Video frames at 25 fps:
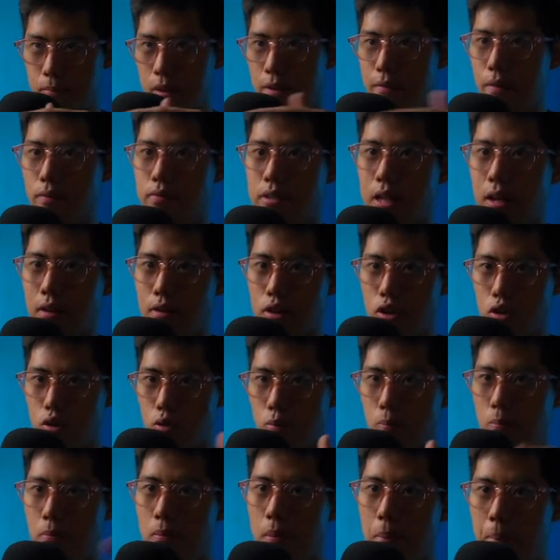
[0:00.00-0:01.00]
if I'm selling
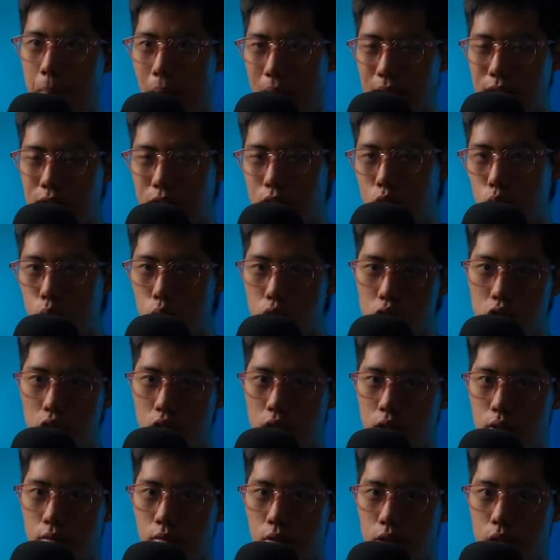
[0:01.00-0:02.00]
you maths
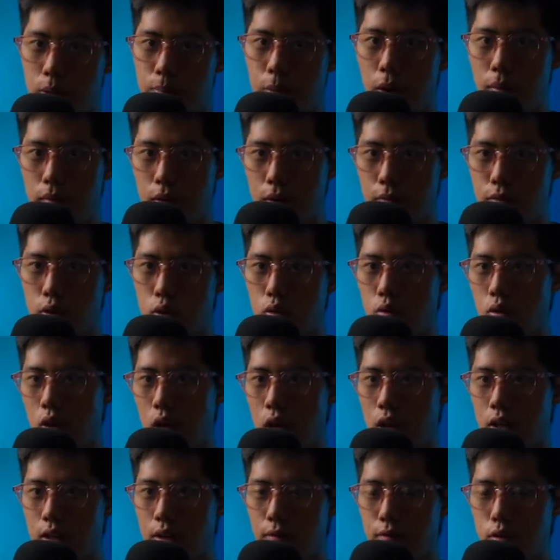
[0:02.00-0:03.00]
tuition, for example, I'm
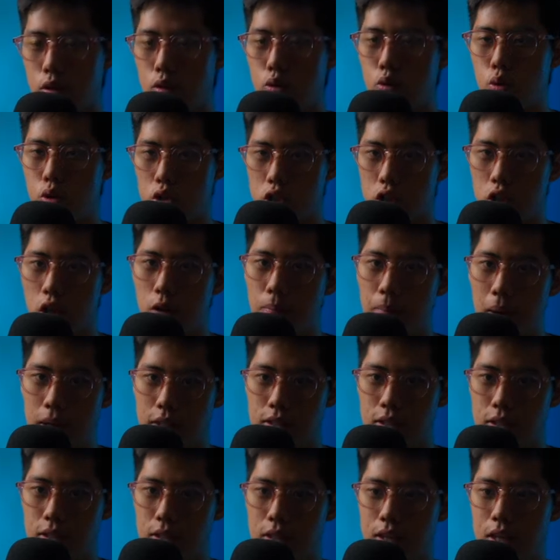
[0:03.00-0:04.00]
giving you tuition on
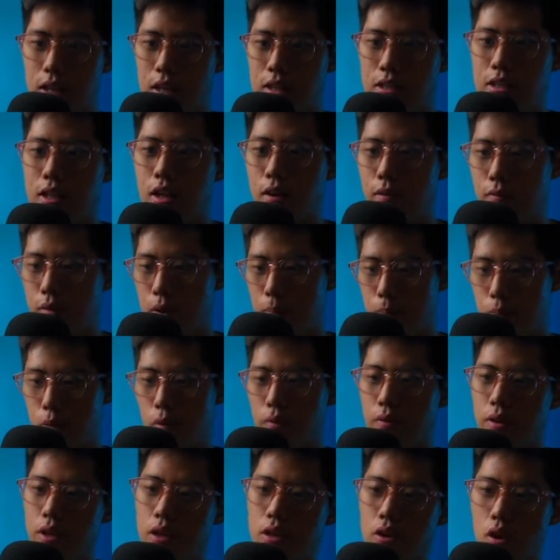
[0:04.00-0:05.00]
maths. Instead of
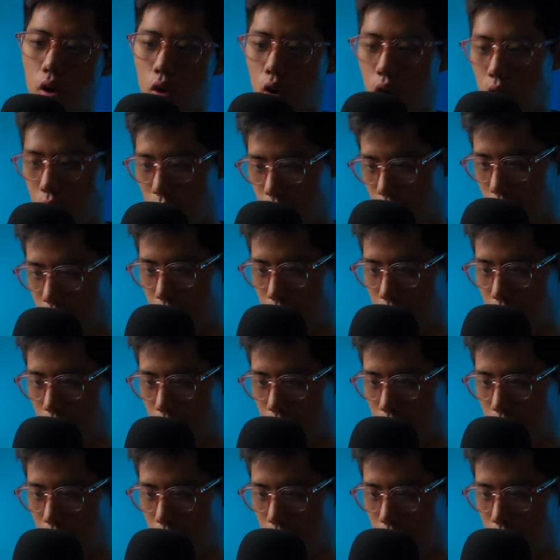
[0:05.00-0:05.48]
improving your